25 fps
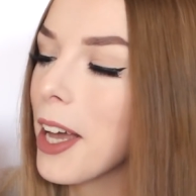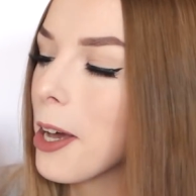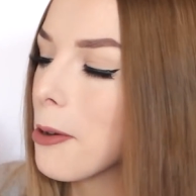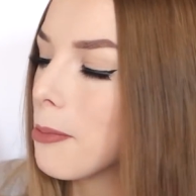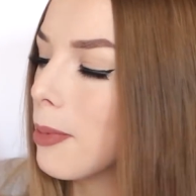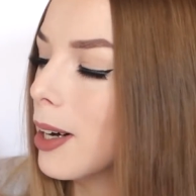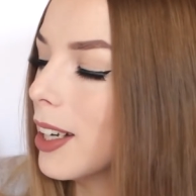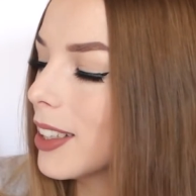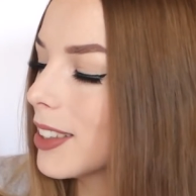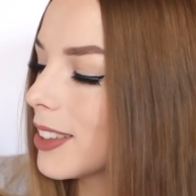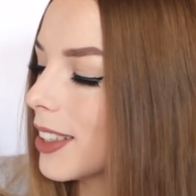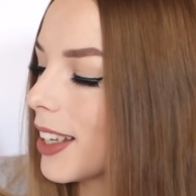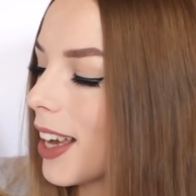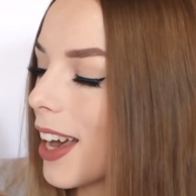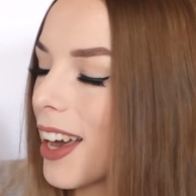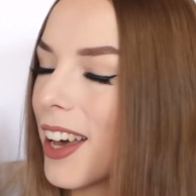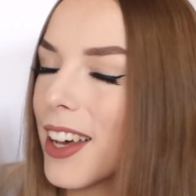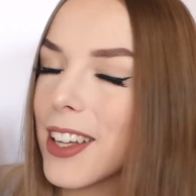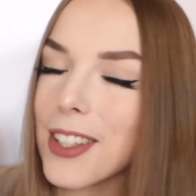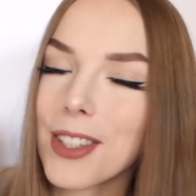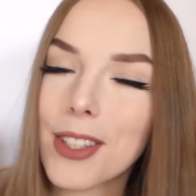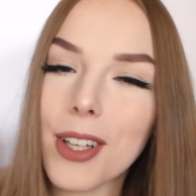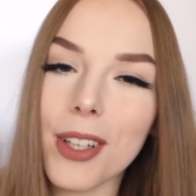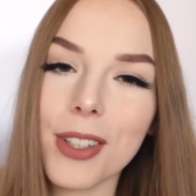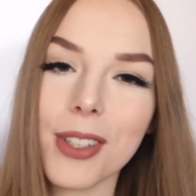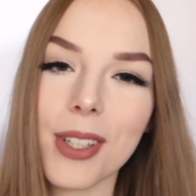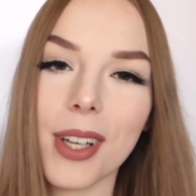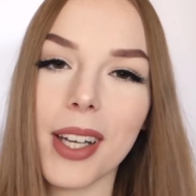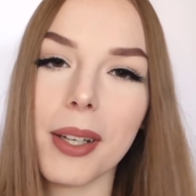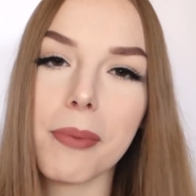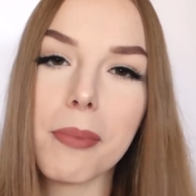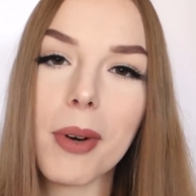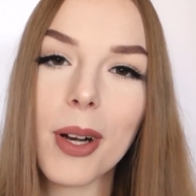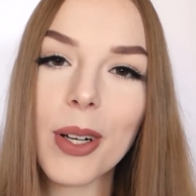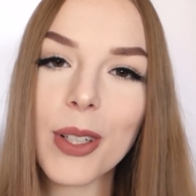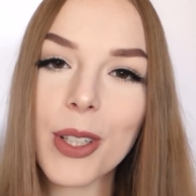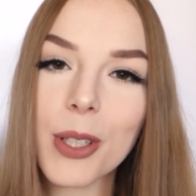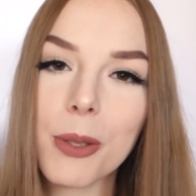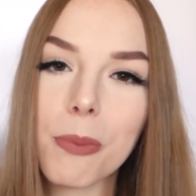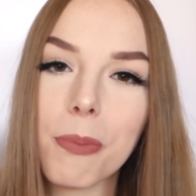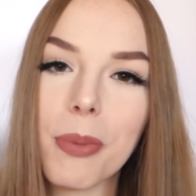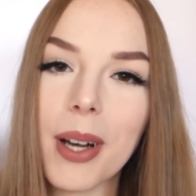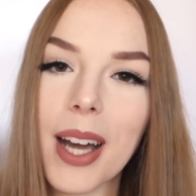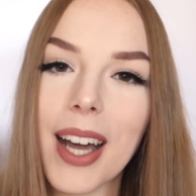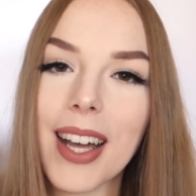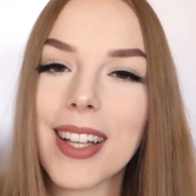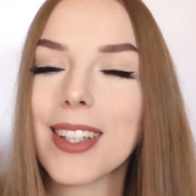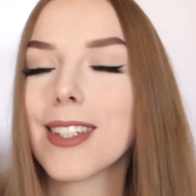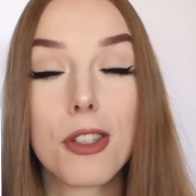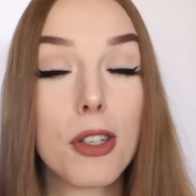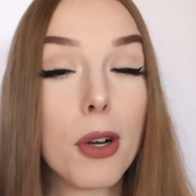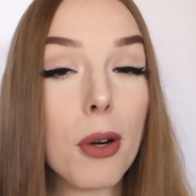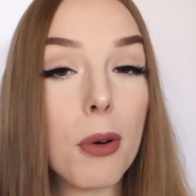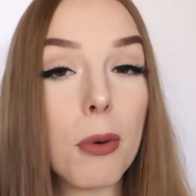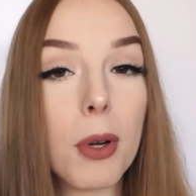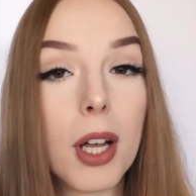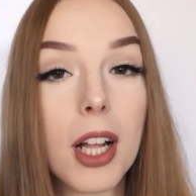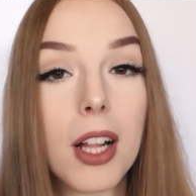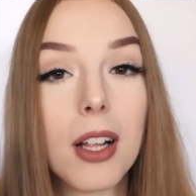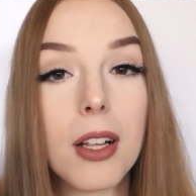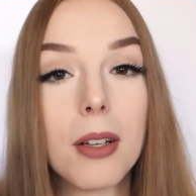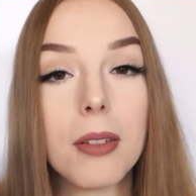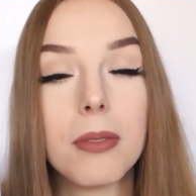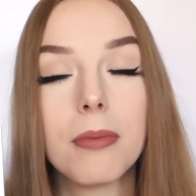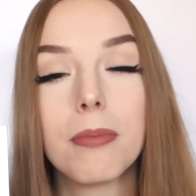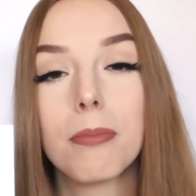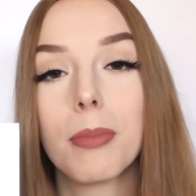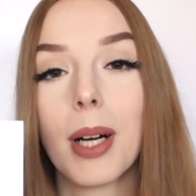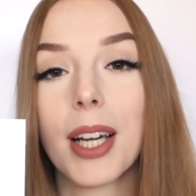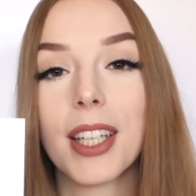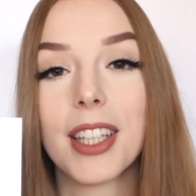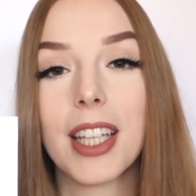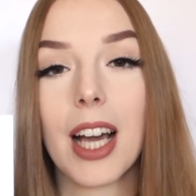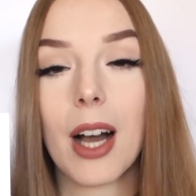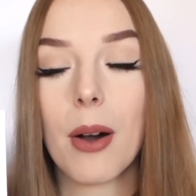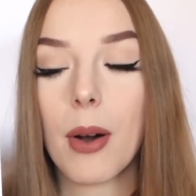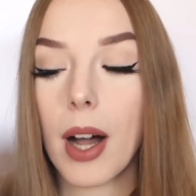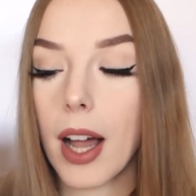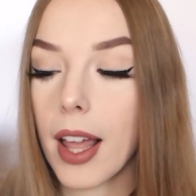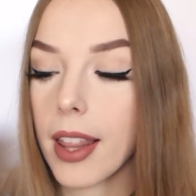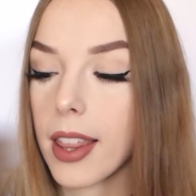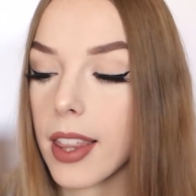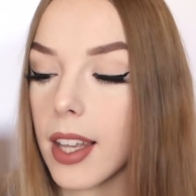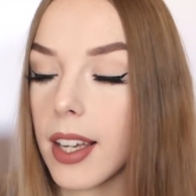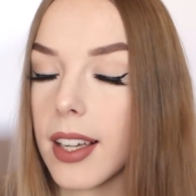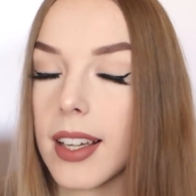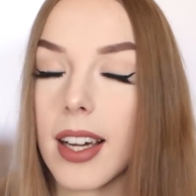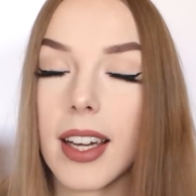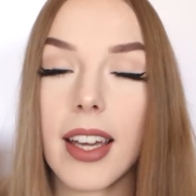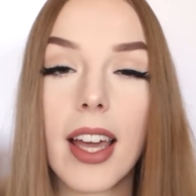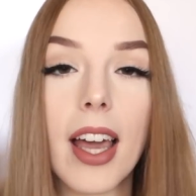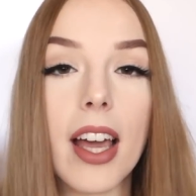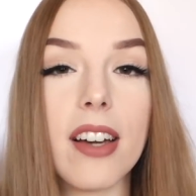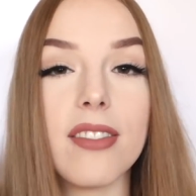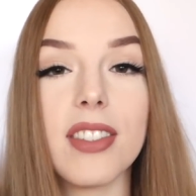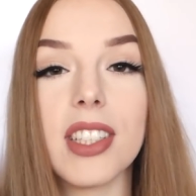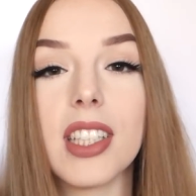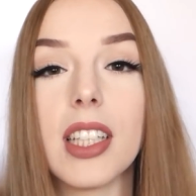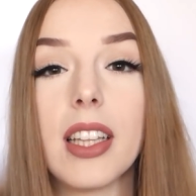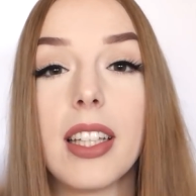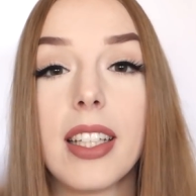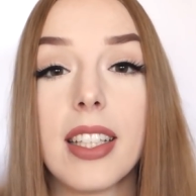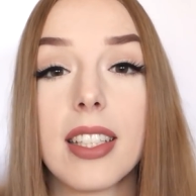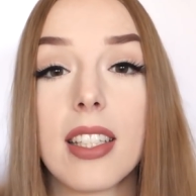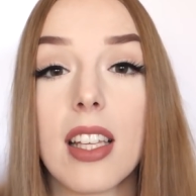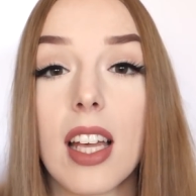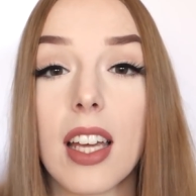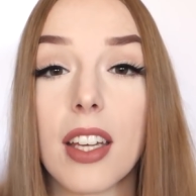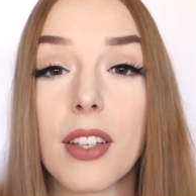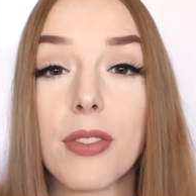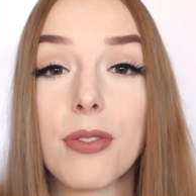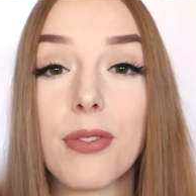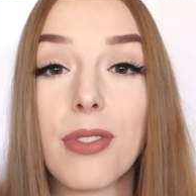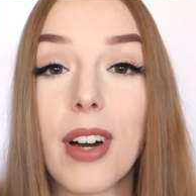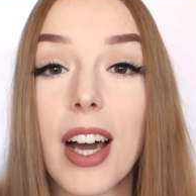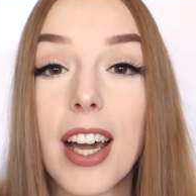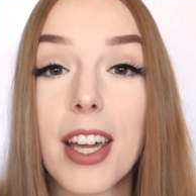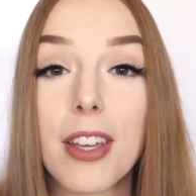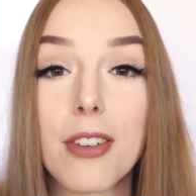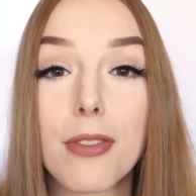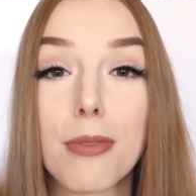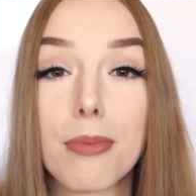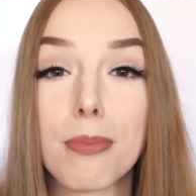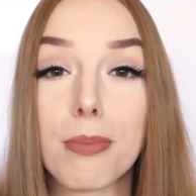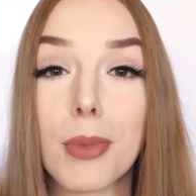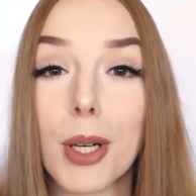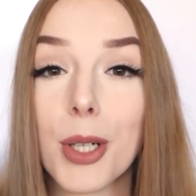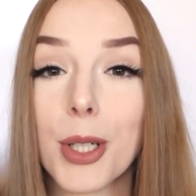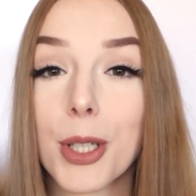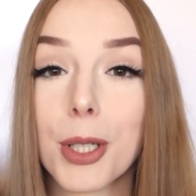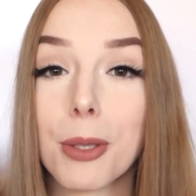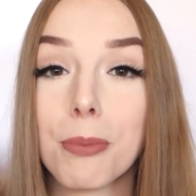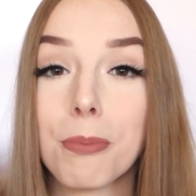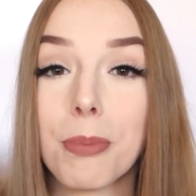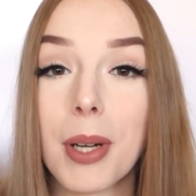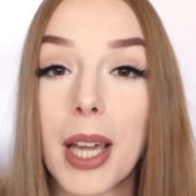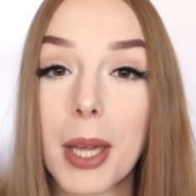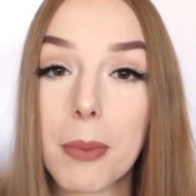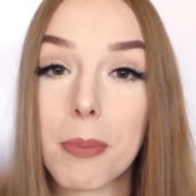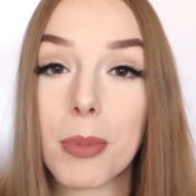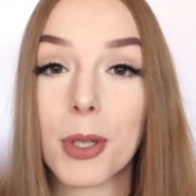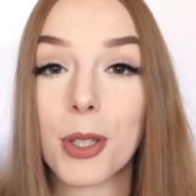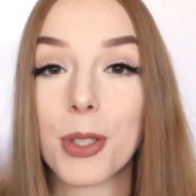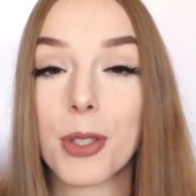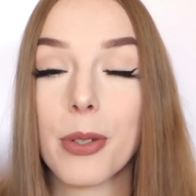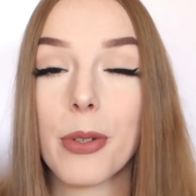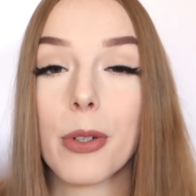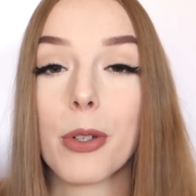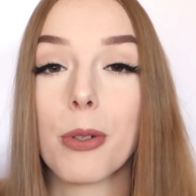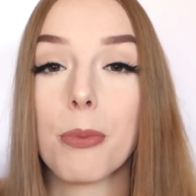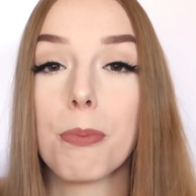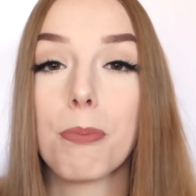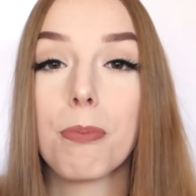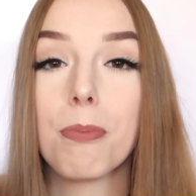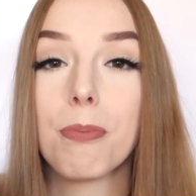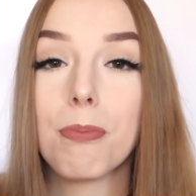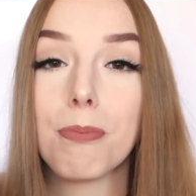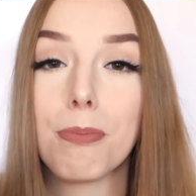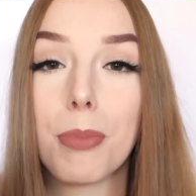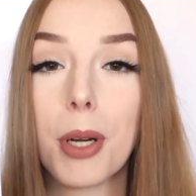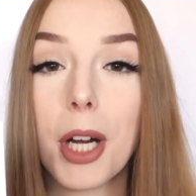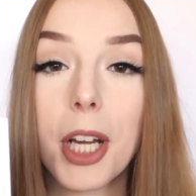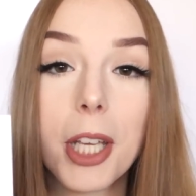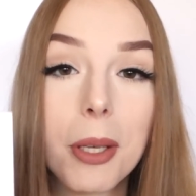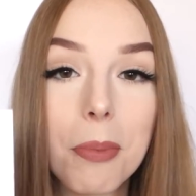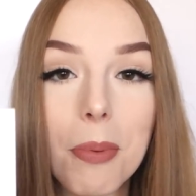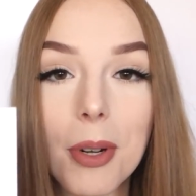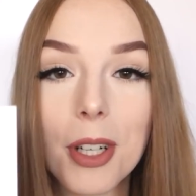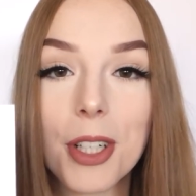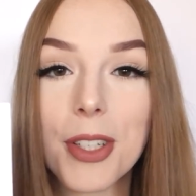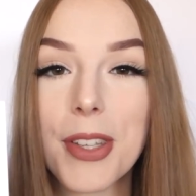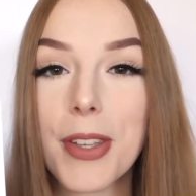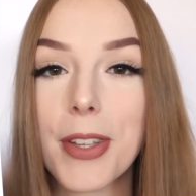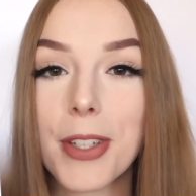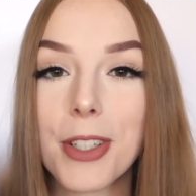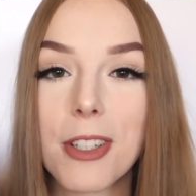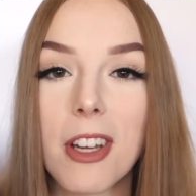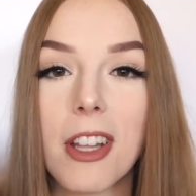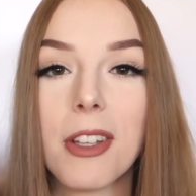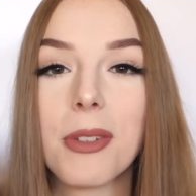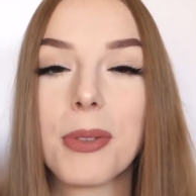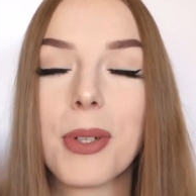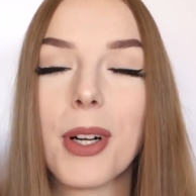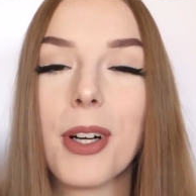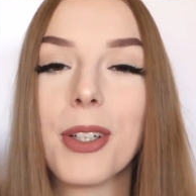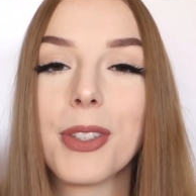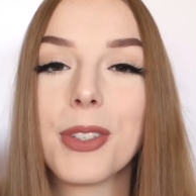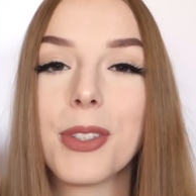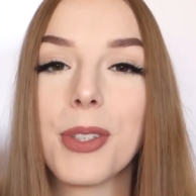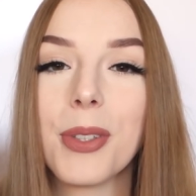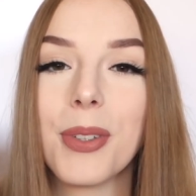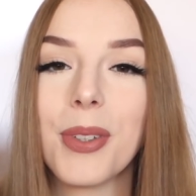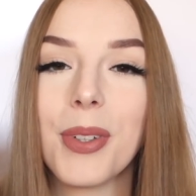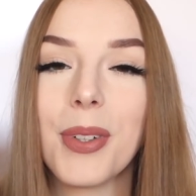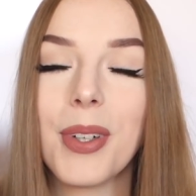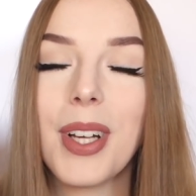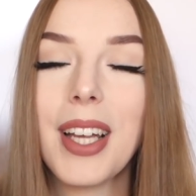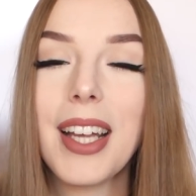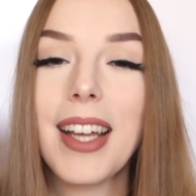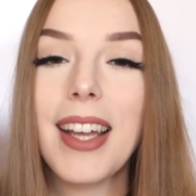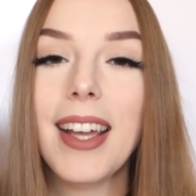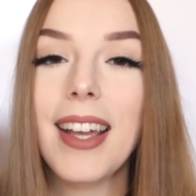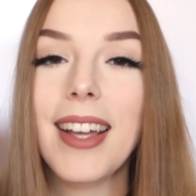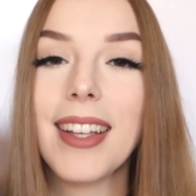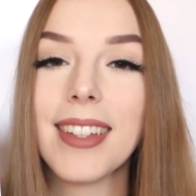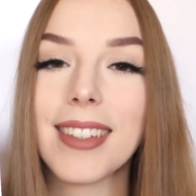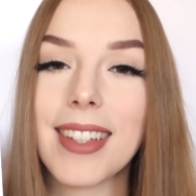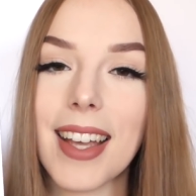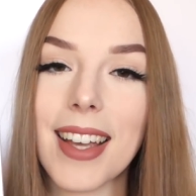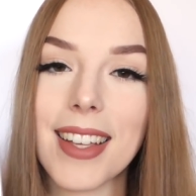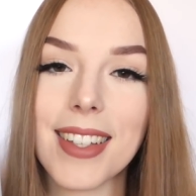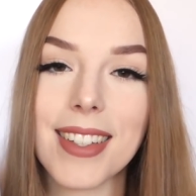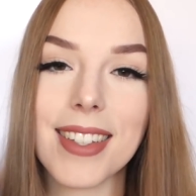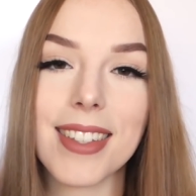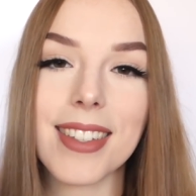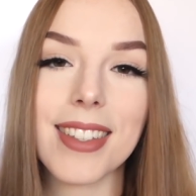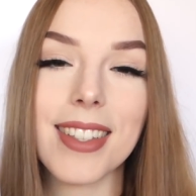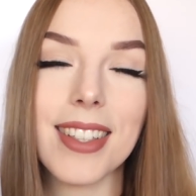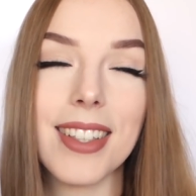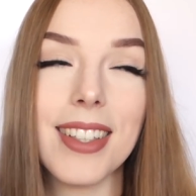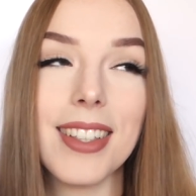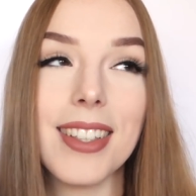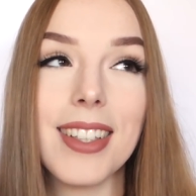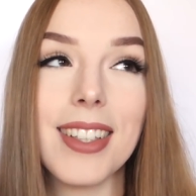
But yeah, it's also a marker pad, so well, by now I think I have at least like 5 marker papers or papers in general to test